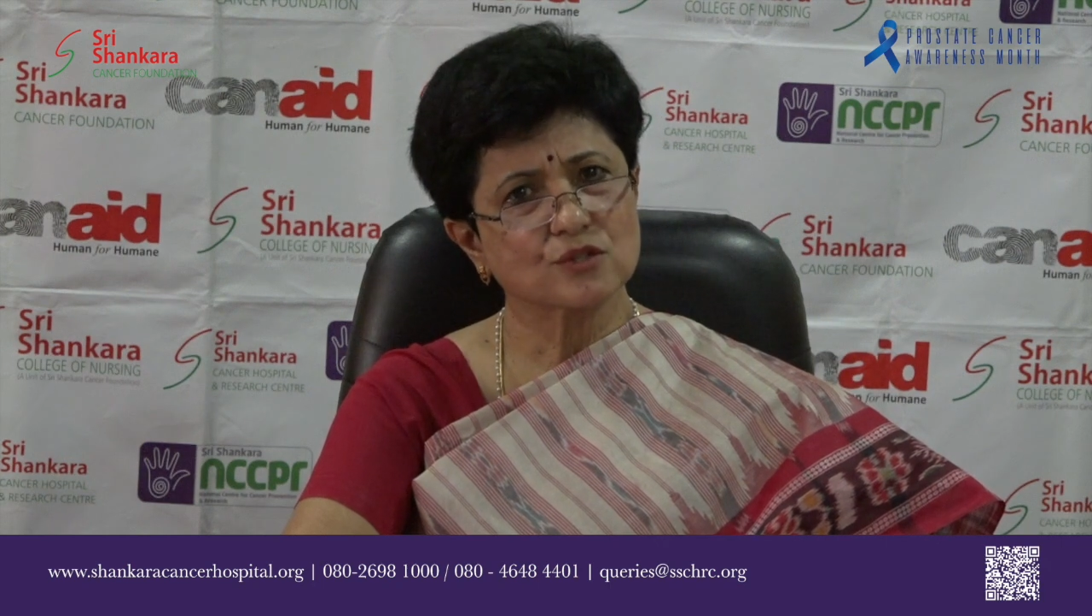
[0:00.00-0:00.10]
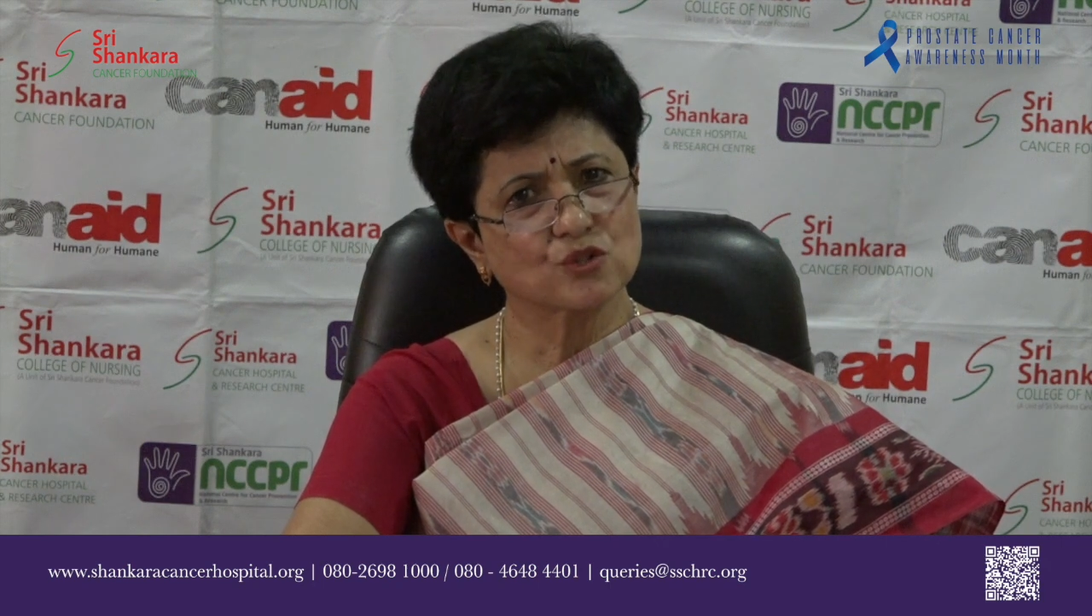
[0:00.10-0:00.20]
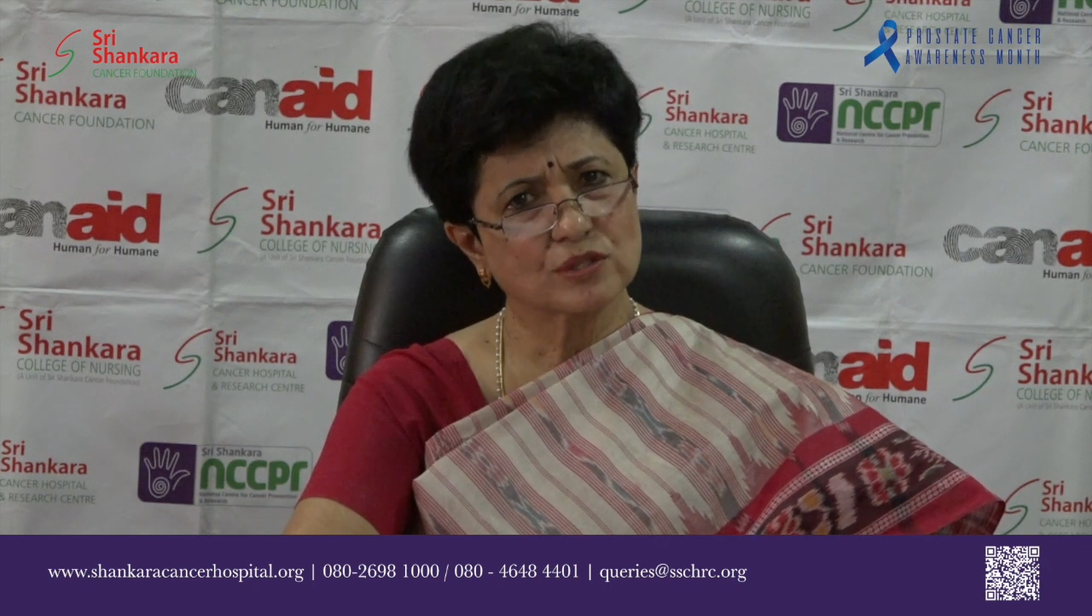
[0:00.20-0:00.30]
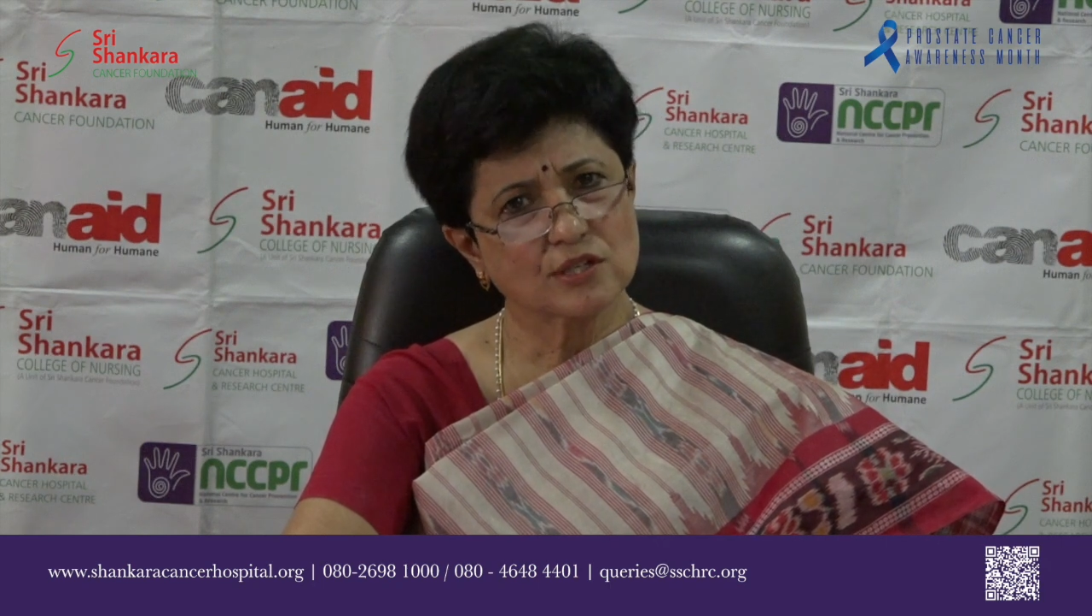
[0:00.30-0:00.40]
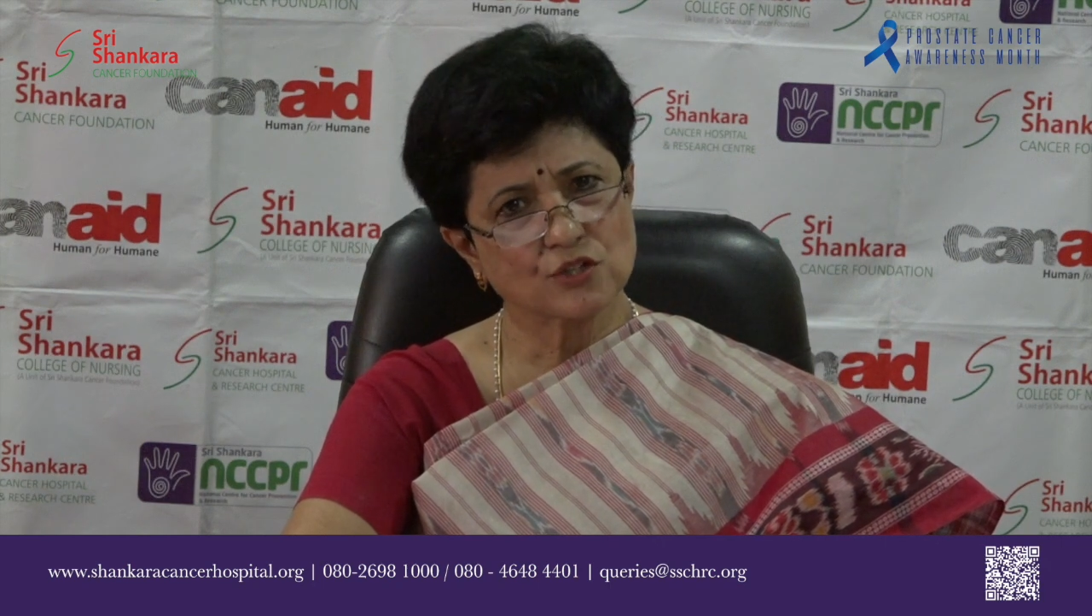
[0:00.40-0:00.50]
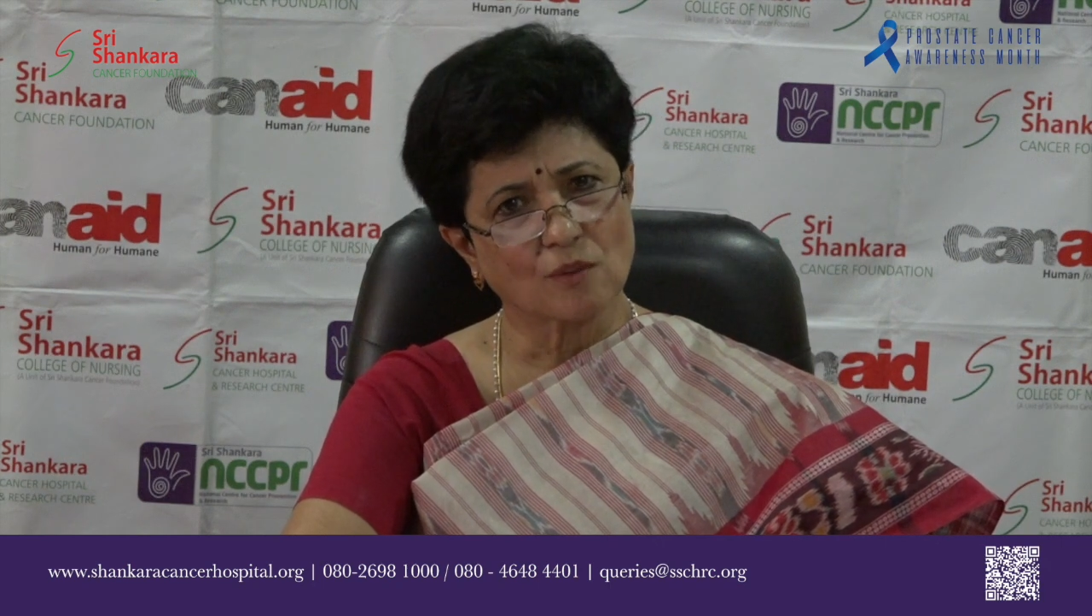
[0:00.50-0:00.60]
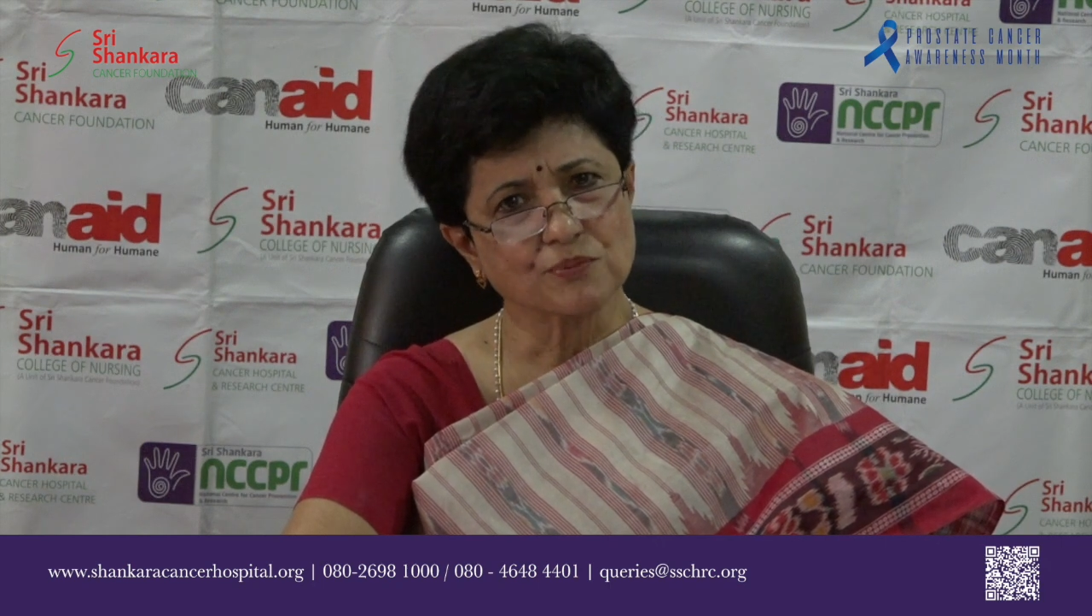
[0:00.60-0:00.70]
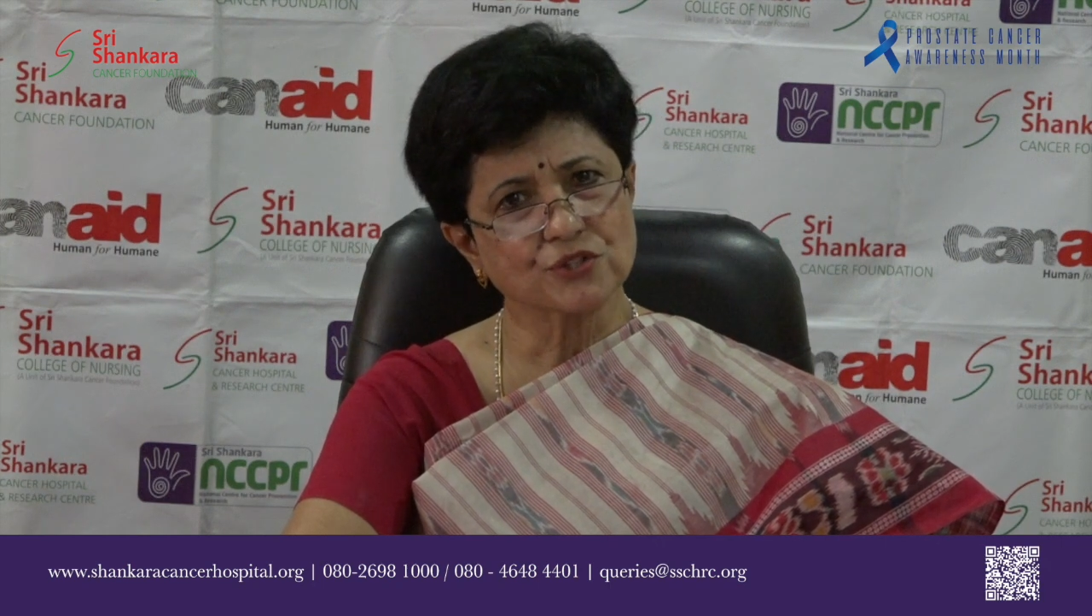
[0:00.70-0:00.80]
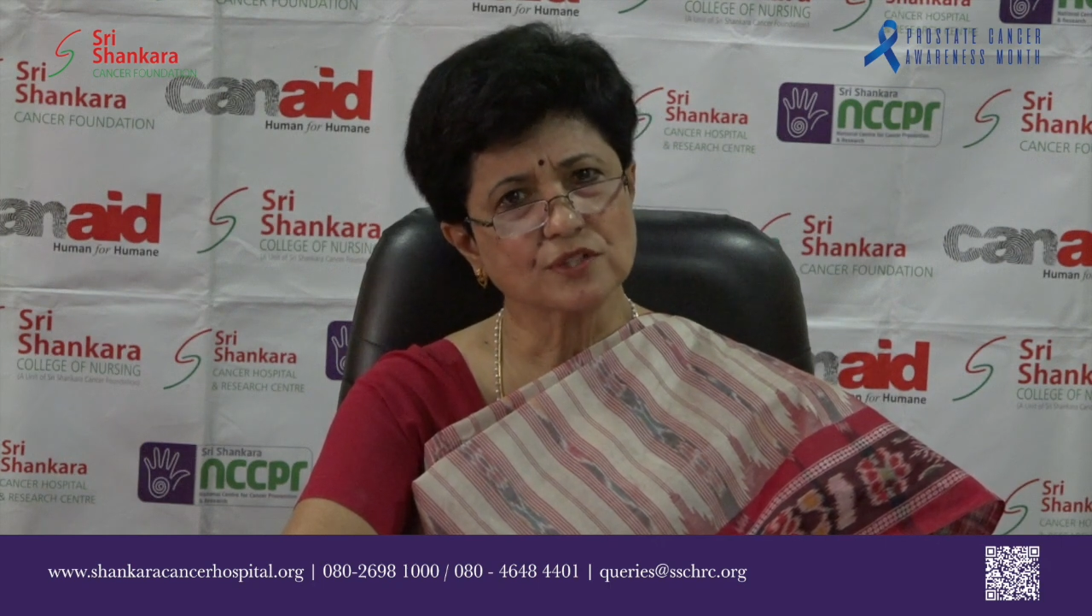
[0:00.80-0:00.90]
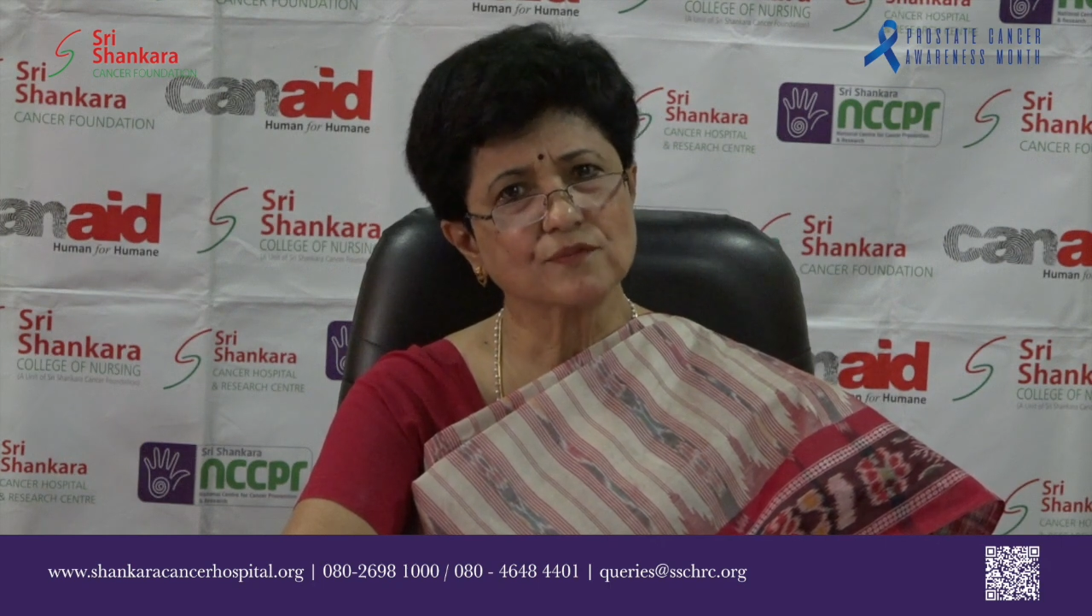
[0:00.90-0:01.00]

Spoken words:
to the adoption